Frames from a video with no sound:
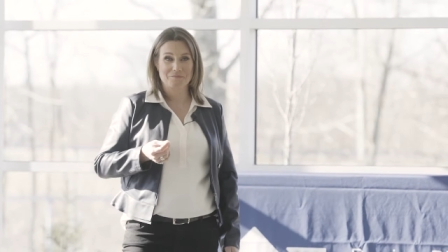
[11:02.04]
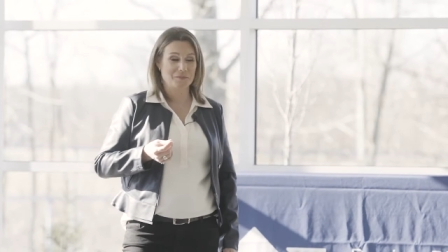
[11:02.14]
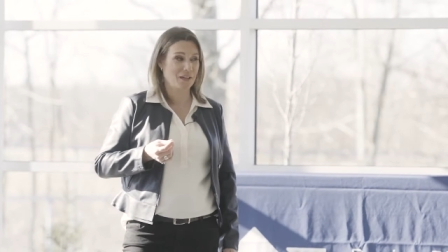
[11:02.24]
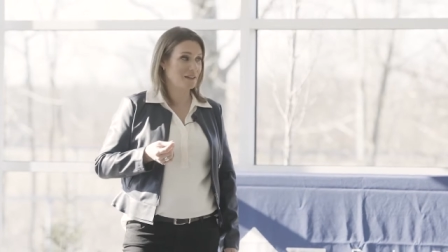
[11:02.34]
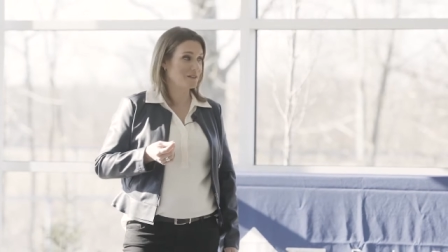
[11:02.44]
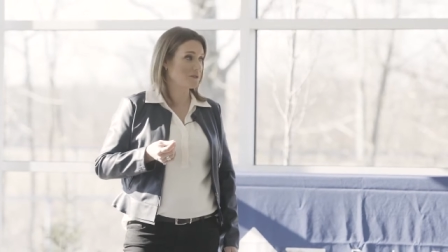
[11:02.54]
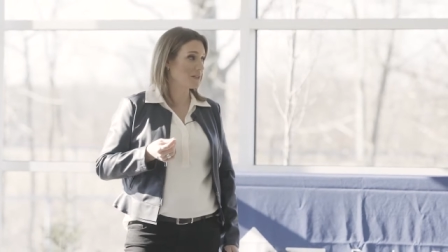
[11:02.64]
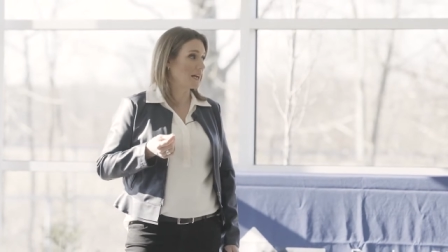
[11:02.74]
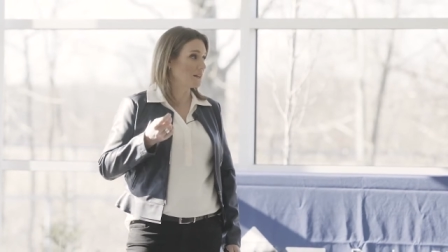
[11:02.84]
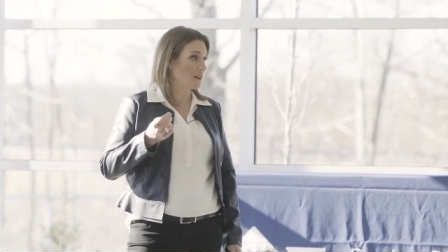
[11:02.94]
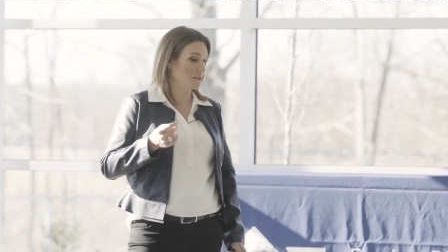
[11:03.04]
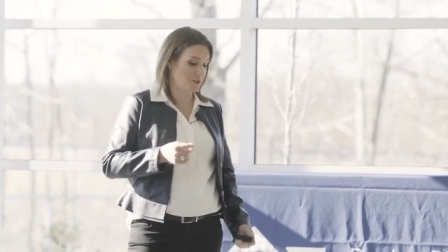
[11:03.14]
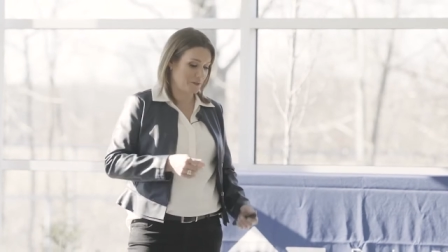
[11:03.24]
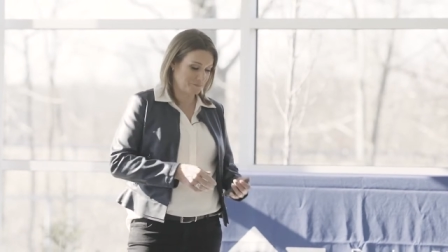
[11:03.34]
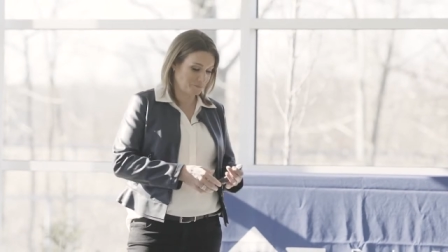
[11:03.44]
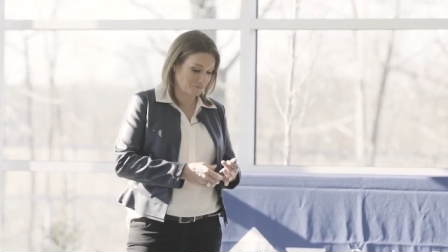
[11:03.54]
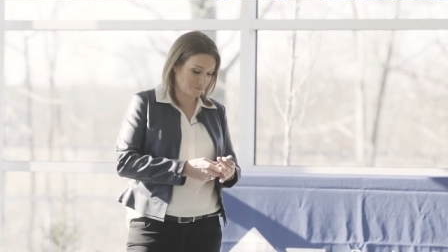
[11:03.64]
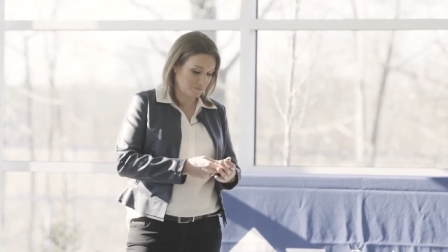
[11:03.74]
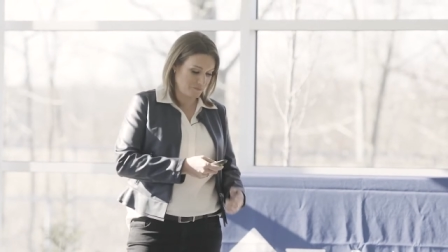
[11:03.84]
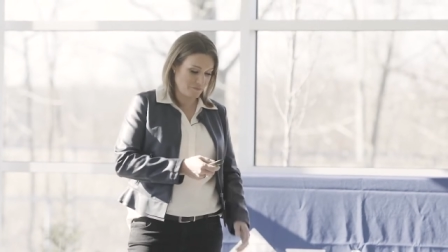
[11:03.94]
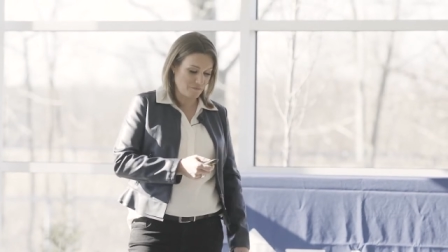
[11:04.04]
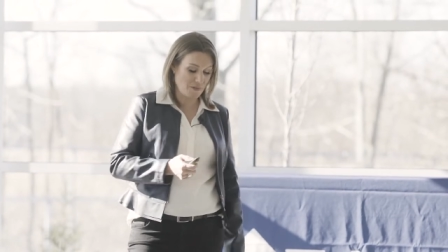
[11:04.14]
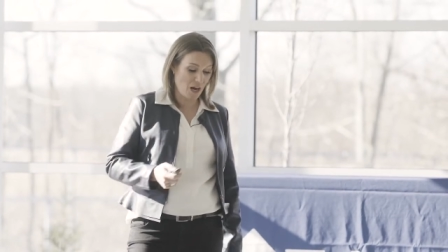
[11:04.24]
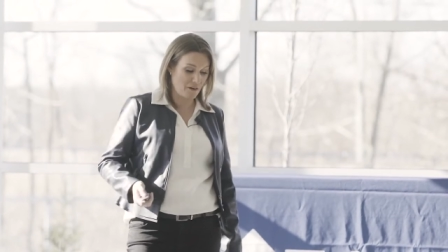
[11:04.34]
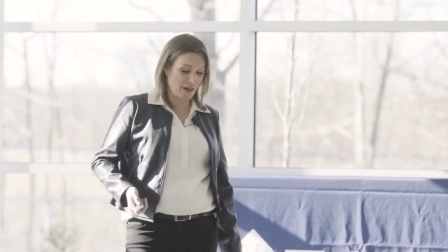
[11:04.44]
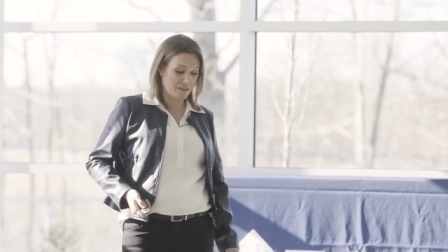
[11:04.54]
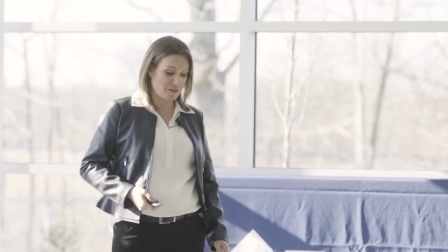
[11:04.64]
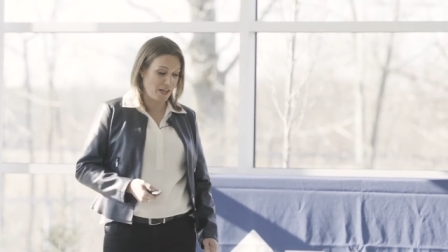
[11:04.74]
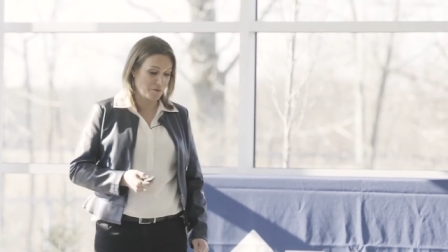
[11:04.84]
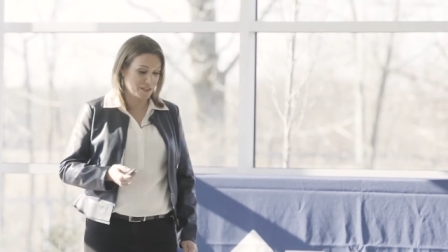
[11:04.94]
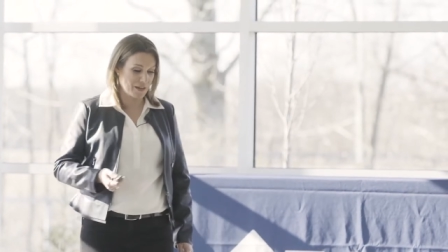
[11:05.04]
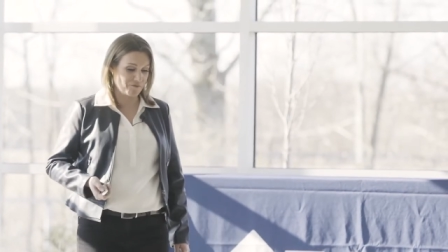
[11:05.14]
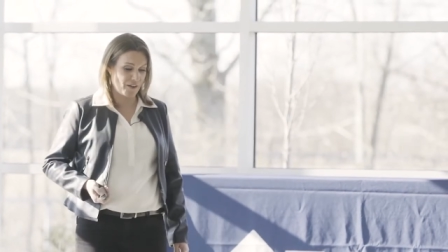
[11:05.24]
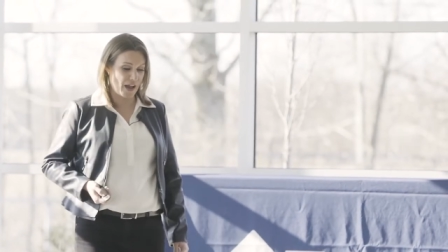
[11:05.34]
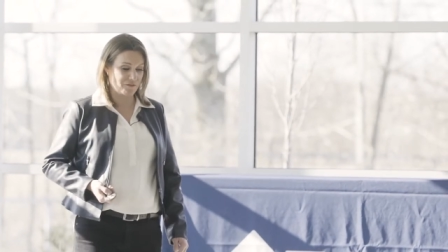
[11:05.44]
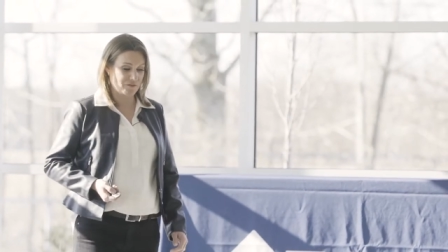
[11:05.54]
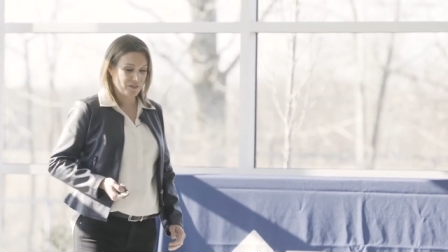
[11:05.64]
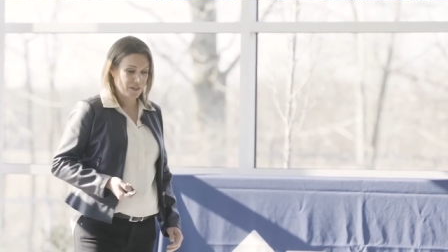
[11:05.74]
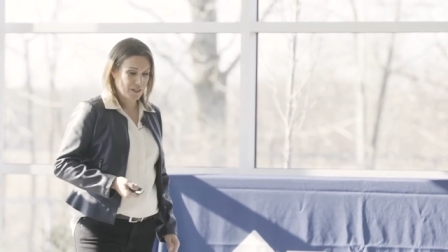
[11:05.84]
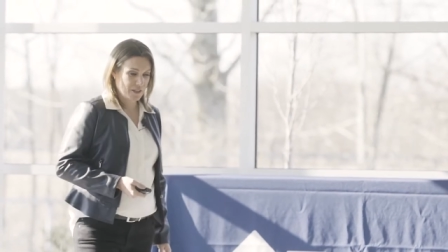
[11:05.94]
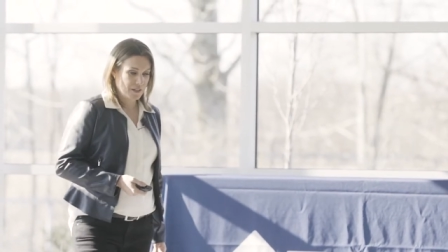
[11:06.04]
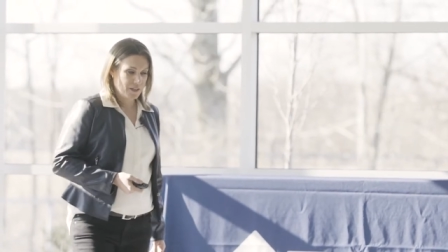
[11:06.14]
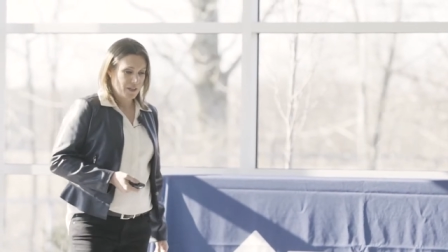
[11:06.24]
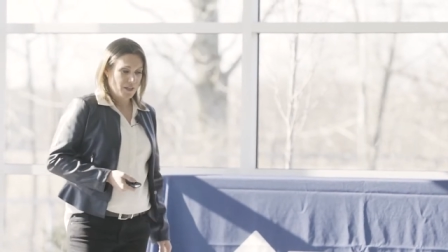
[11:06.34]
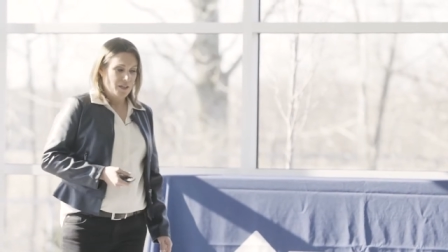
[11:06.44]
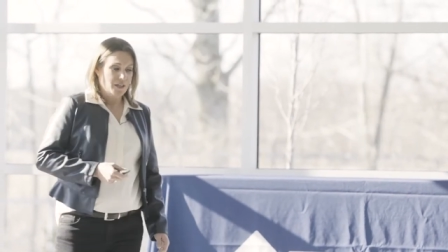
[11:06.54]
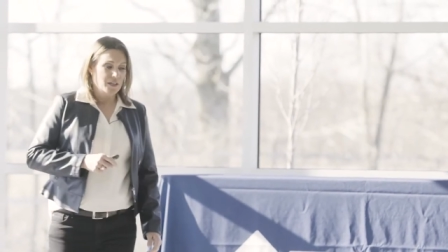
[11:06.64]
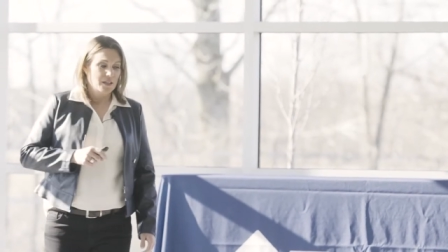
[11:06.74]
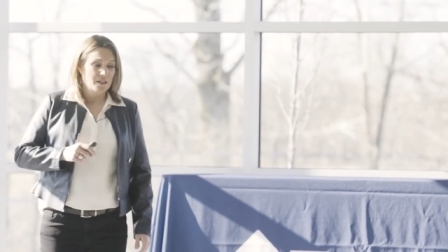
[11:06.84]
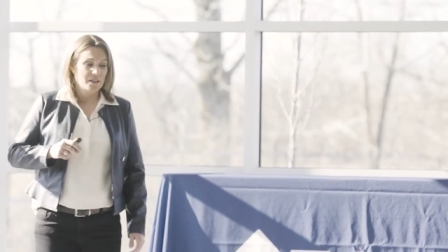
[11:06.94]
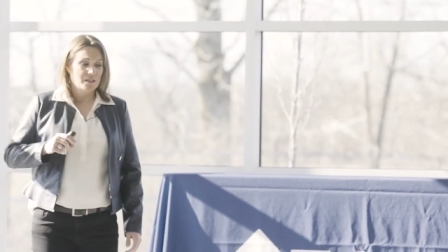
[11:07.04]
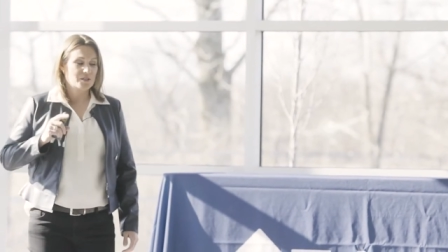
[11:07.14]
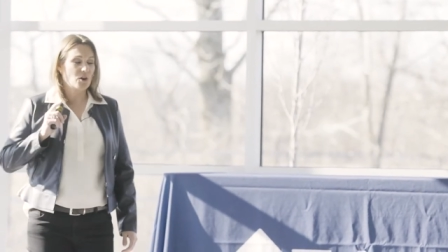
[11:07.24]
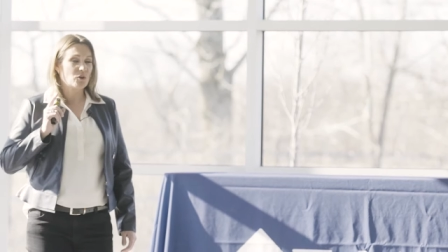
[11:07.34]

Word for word: Okay, so technology. All right, so that was step 5. So